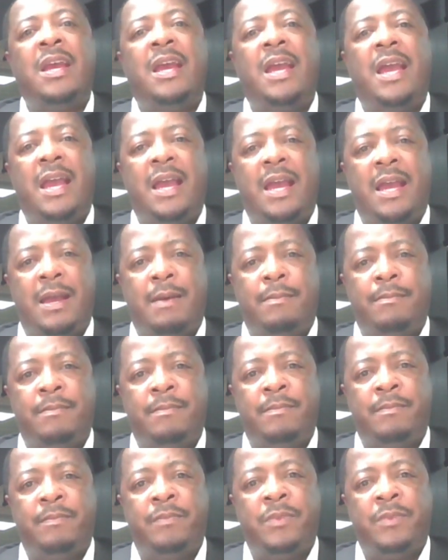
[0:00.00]

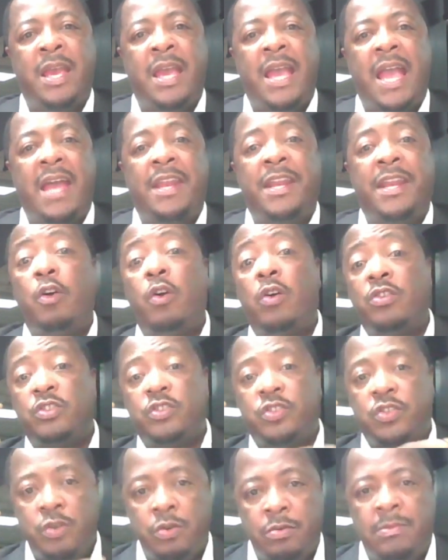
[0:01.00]
at a
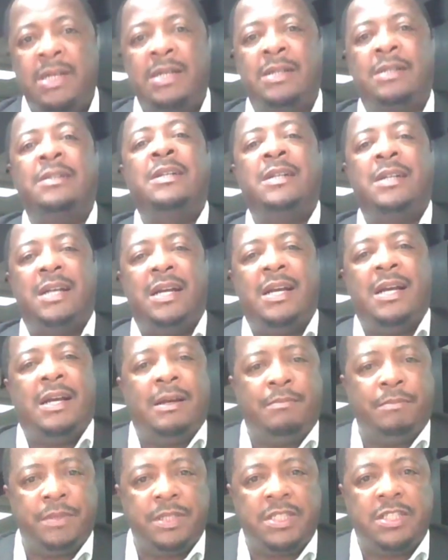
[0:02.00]
consumer
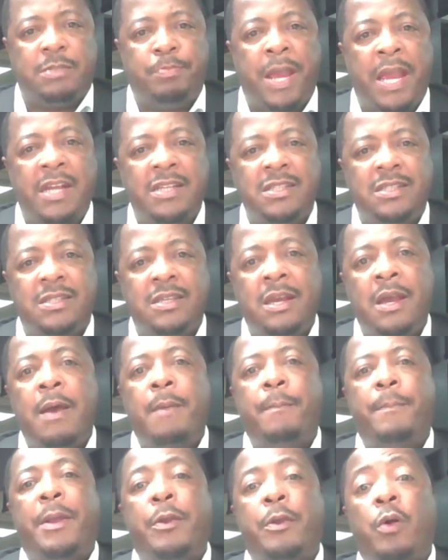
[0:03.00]
space,
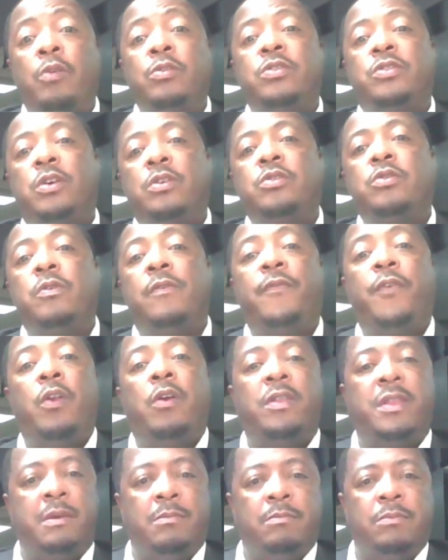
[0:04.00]
but also to follow
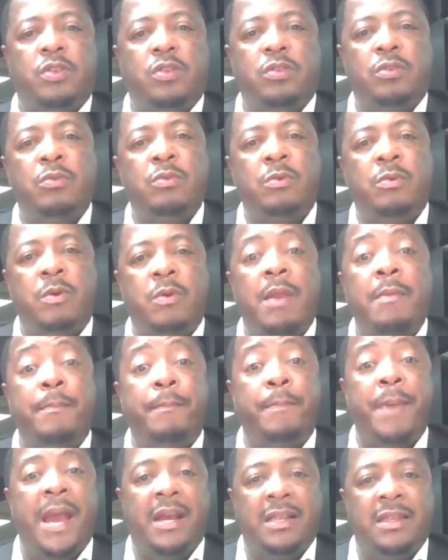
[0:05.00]
them through and
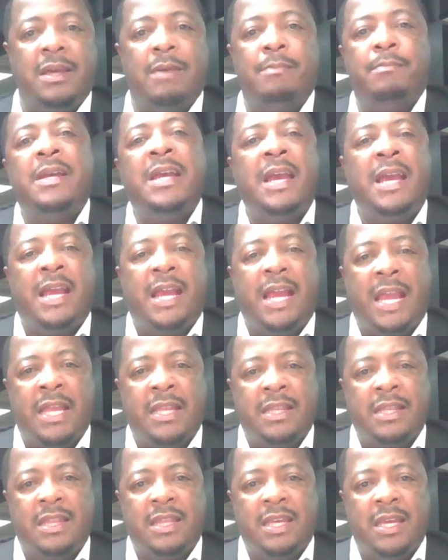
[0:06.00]
back them
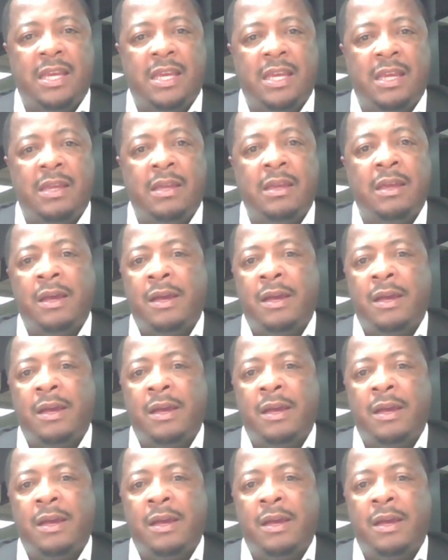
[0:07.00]
in the